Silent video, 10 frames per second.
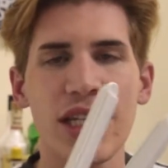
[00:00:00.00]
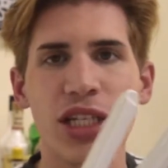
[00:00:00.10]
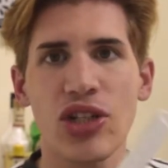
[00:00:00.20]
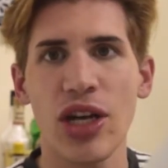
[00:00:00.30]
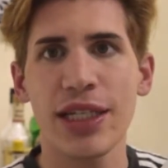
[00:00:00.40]

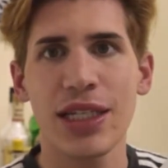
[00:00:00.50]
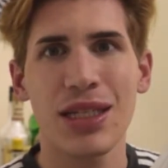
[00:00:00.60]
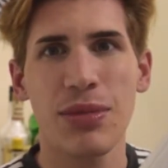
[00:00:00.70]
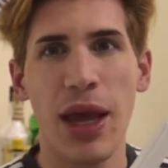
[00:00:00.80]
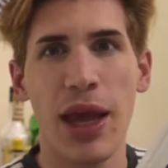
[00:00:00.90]
straightened
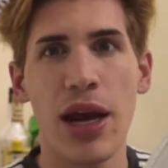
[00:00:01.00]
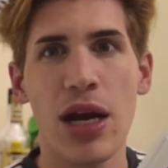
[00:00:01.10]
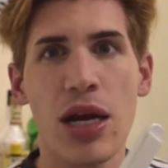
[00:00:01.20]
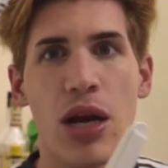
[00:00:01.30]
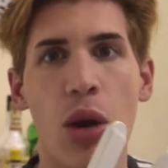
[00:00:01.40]
my
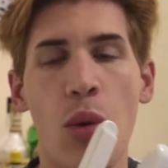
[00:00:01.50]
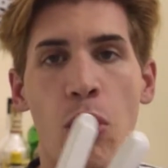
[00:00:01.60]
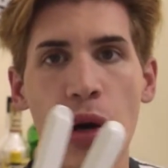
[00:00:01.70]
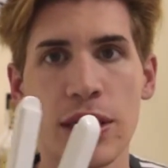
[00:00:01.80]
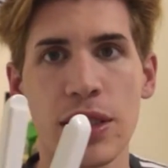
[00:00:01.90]
hair
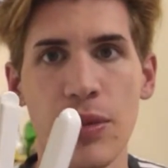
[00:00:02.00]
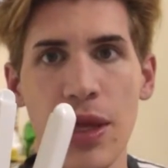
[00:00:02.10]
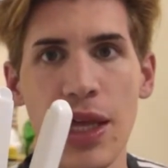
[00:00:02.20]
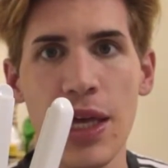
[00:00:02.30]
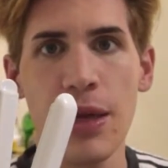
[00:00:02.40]
once
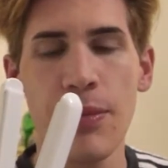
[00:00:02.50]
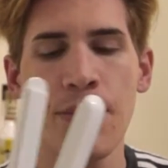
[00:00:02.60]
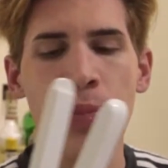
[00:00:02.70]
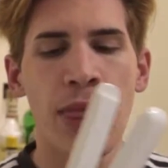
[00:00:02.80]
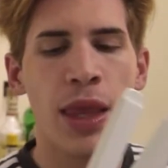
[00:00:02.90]
with it,
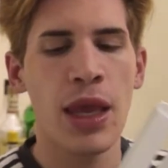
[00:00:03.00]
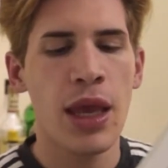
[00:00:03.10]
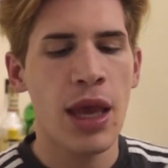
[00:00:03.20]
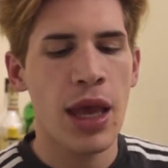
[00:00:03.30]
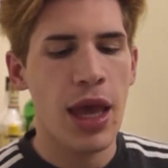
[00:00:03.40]

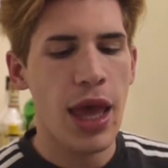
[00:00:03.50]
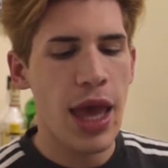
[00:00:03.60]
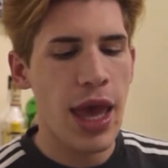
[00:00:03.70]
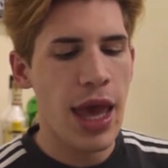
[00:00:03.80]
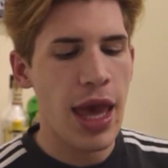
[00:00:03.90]

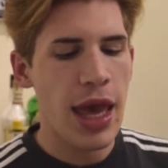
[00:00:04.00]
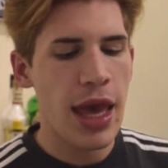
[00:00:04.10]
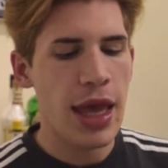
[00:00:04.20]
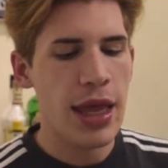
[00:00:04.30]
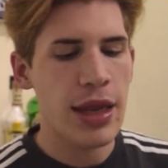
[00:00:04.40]

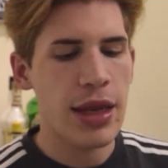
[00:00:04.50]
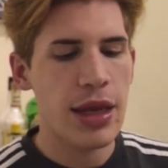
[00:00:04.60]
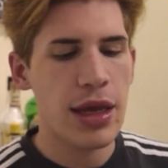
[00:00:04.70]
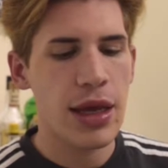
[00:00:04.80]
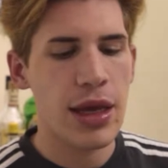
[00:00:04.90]
and
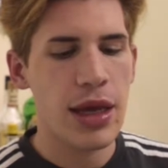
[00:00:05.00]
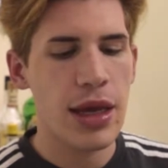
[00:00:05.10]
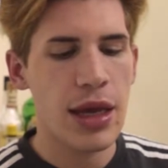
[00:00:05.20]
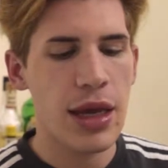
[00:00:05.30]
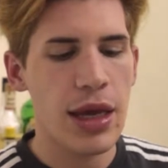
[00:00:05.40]

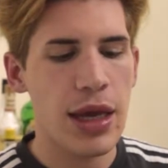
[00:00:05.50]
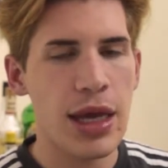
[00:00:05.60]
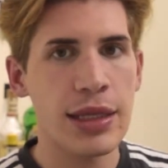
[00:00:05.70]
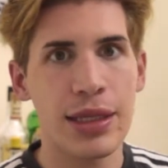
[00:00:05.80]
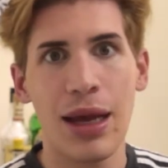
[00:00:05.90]

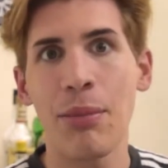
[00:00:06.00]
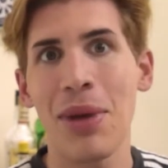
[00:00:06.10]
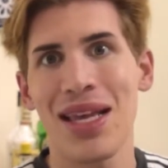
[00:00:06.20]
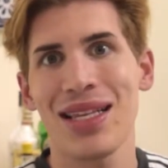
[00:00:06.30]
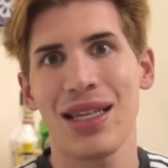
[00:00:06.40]
it's
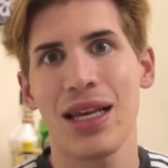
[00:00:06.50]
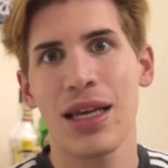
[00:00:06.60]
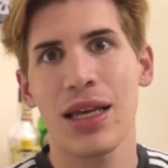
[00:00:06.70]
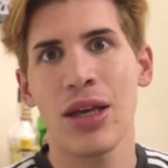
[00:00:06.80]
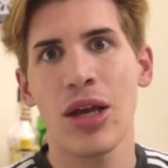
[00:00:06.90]

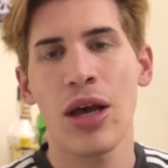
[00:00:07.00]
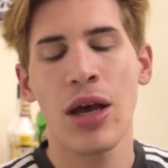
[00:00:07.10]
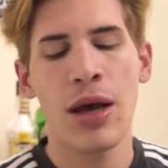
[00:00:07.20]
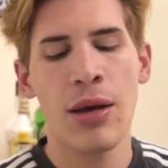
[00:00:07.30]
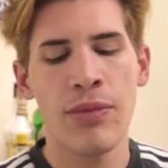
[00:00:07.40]
amazing.
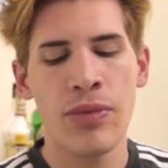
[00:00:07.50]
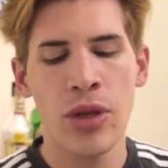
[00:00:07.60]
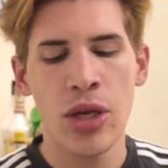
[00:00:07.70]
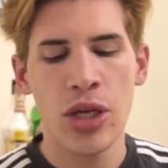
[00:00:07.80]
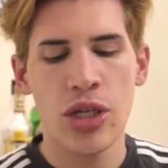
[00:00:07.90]

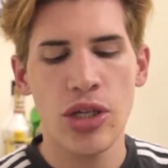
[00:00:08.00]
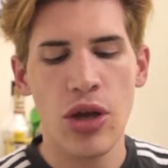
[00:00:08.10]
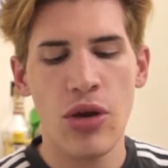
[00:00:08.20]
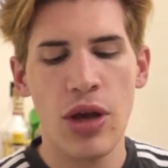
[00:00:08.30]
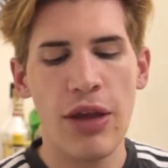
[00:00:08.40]

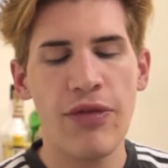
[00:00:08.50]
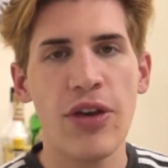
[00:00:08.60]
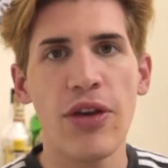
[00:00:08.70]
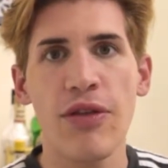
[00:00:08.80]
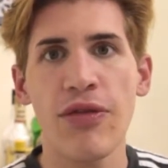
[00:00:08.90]
So if
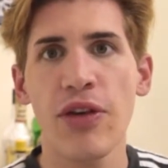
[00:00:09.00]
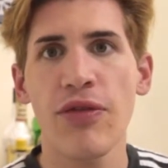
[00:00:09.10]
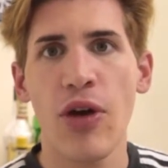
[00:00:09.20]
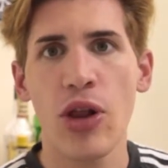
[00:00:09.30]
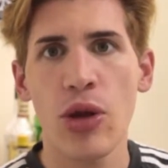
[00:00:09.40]
you
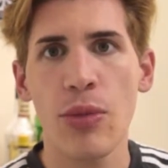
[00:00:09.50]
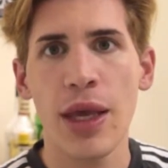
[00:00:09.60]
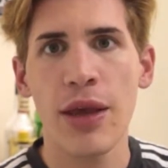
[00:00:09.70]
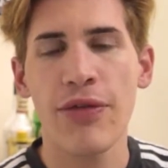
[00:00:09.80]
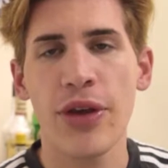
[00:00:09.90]
follow
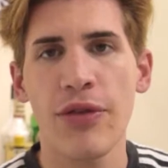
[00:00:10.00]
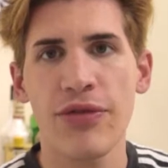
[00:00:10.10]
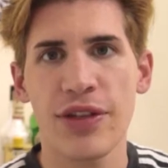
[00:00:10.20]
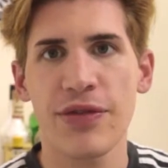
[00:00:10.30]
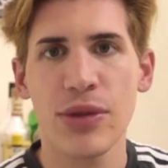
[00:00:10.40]
me, if you've
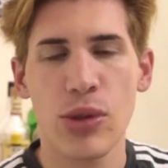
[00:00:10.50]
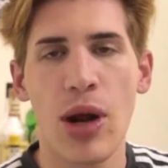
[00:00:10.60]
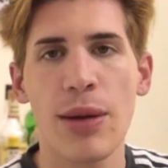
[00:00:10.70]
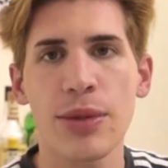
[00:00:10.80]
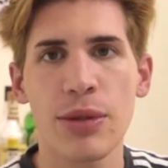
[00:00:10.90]

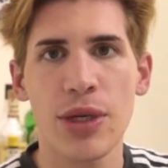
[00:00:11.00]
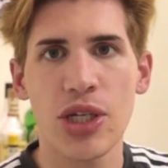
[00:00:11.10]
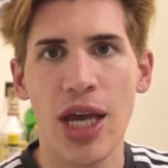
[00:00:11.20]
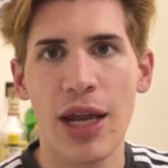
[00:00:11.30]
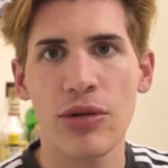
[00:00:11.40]
subscribed to my
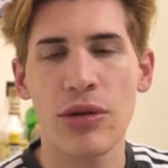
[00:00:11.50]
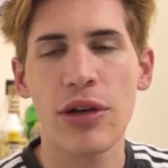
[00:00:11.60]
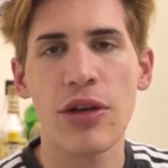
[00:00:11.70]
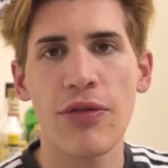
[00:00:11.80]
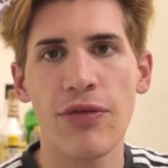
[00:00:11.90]
channel
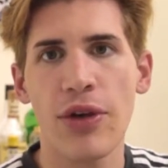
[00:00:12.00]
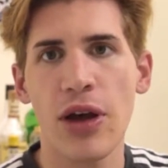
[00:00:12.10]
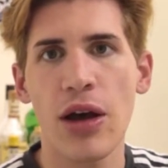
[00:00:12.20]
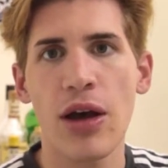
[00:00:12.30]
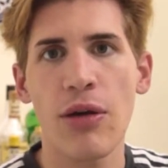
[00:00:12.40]
and you've
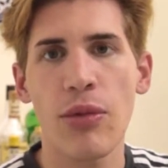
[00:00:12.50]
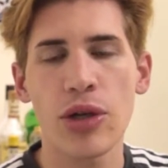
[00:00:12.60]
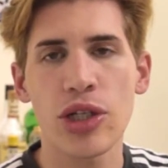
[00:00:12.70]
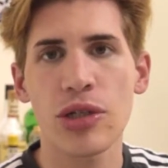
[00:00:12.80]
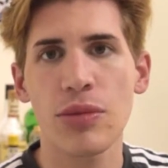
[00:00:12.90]

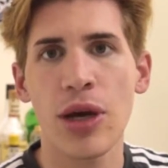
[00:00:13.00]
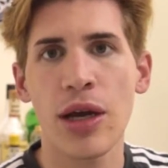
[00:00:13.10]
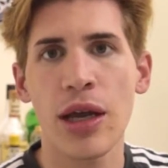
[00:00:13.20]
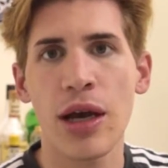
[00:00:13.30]
watched my